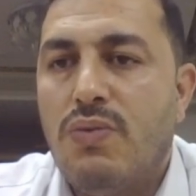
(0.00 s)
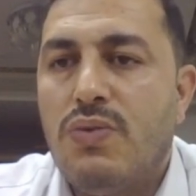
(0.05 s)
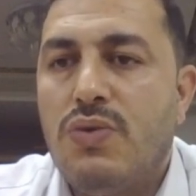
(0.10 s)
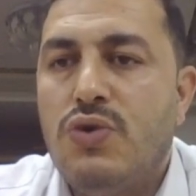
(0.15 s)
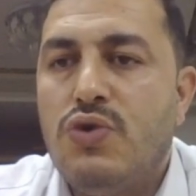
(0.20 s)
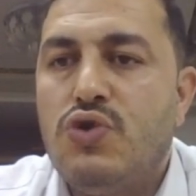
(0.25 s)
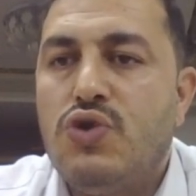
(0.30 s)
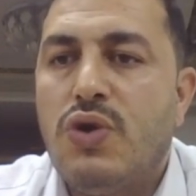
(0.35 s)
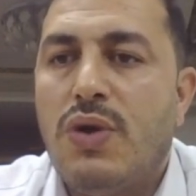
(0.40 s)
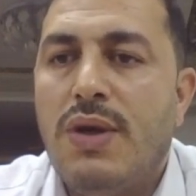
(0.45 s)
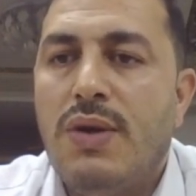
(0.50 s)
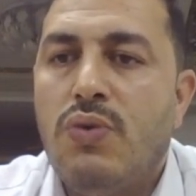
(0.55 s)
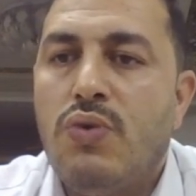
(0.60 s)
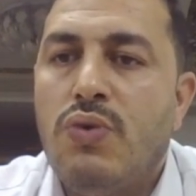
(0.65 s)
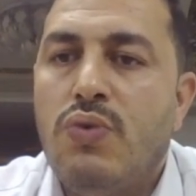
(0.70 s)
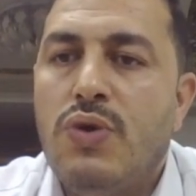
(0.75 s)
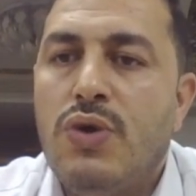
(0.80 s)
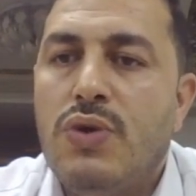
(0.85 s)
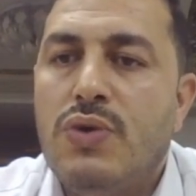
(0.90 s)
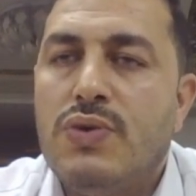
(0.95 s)
Usually
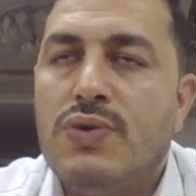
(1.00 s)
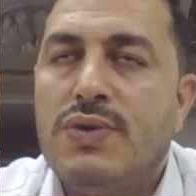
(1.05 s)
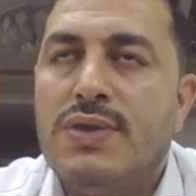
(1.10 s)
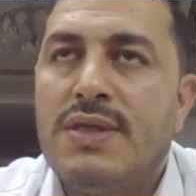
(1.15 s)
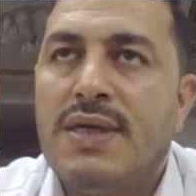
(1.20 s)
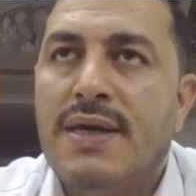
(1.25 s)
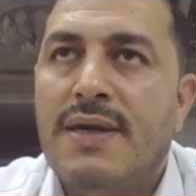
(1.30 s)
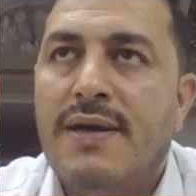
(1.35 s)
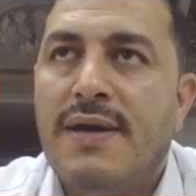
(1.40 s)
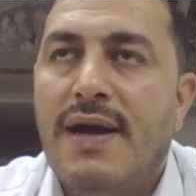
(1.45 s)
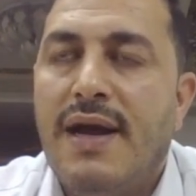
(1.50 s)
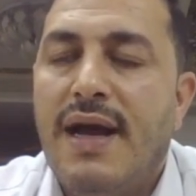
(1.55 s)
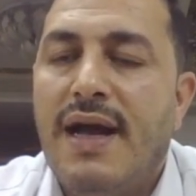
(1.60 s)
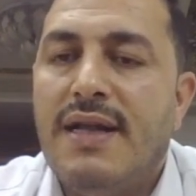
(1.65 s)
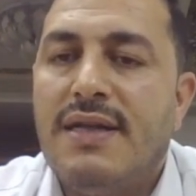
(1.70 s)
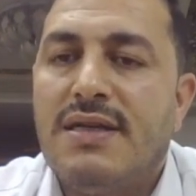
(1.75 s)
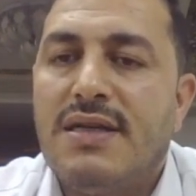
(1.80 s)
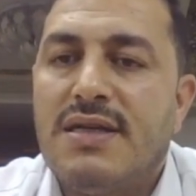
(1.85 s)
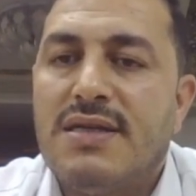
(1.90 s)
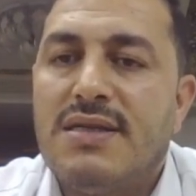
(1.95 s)
when we use
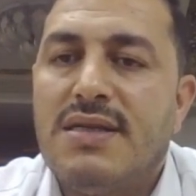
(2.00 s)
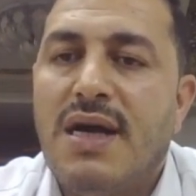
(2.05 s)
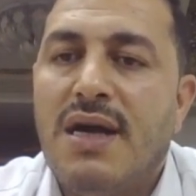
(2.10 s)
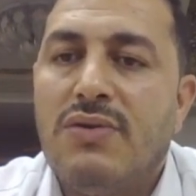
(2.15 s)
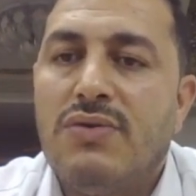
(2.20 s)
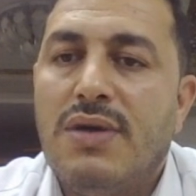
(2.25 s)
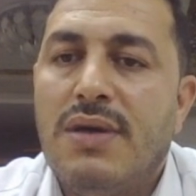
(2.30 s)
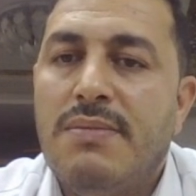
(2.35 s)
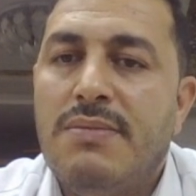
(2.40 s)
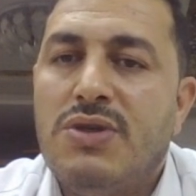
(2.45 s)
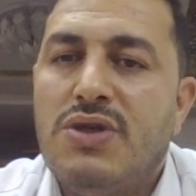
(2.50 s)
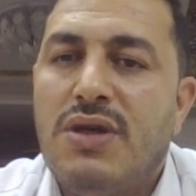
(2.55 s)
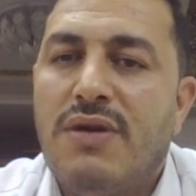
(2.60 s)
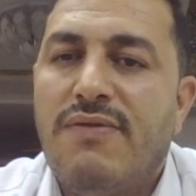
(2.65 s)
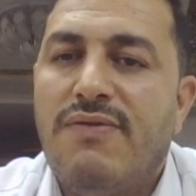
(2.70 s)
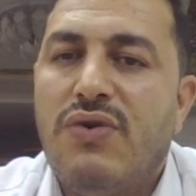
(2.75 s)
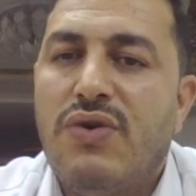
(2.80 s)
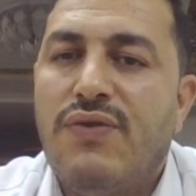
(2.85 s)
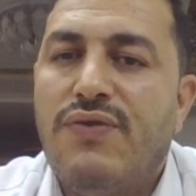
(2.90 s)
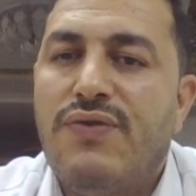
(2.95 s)
ultrasound
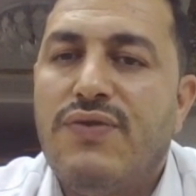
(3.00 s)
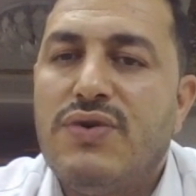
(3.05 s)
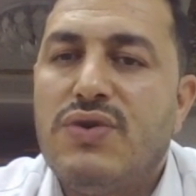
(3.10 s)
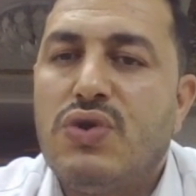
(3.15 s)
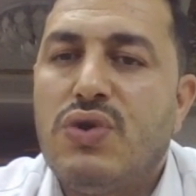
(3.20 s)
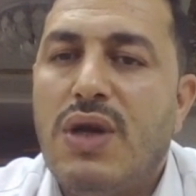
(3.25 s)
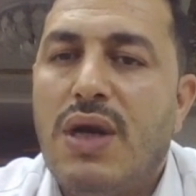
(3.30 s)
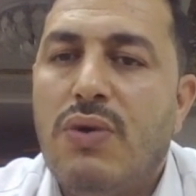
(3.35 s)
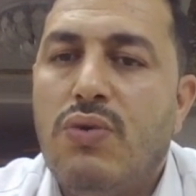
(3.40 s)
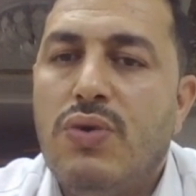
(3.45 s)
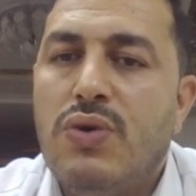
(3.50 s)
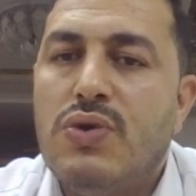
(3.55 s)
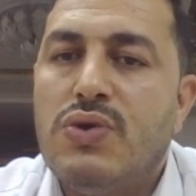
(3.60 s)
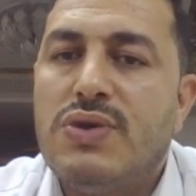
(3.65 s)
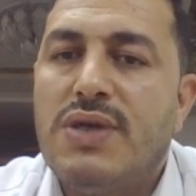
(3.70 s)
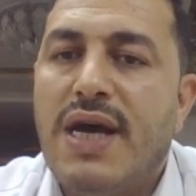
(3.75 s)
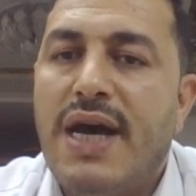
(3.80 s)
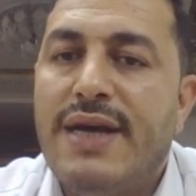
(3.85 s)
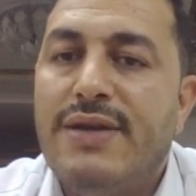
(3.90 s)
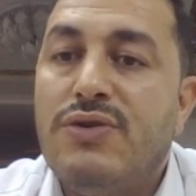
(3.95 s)
imaging for fistula, we
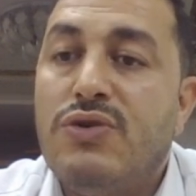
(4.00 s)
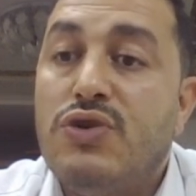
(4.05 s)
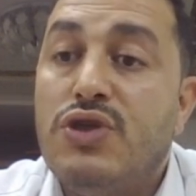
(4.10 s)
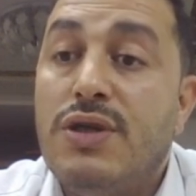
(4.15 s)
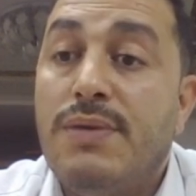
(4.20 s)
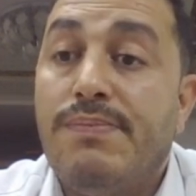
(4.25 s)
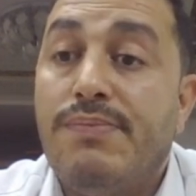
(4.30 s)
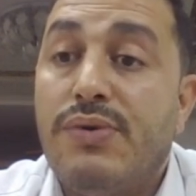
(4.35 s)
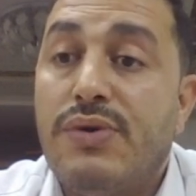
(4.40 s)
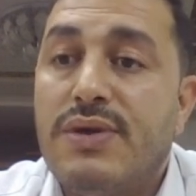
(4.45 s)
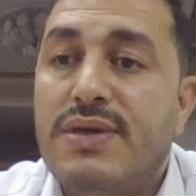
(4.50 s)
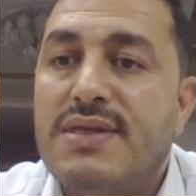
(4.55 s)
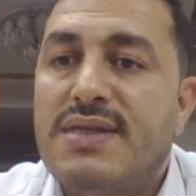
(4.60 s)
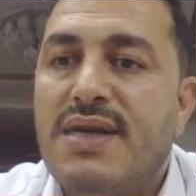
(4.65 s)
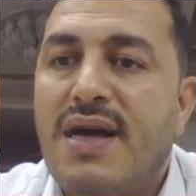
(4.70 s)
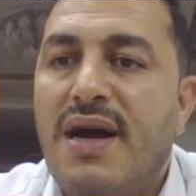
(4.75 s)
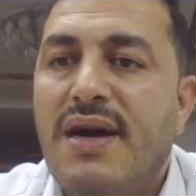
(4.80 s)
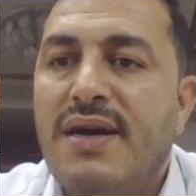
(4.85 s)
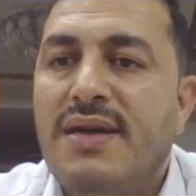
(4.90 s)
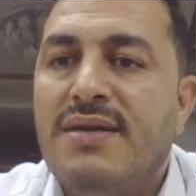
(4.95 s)
use hydrogen
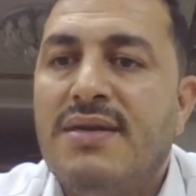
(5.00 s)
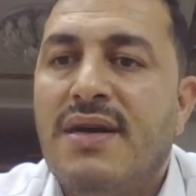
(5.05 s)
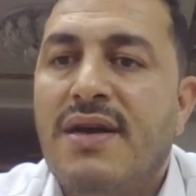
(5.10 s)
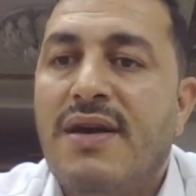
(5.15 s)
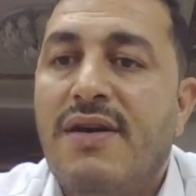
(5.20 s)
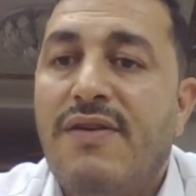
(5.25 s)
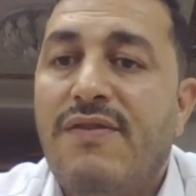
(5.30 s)
peroxide.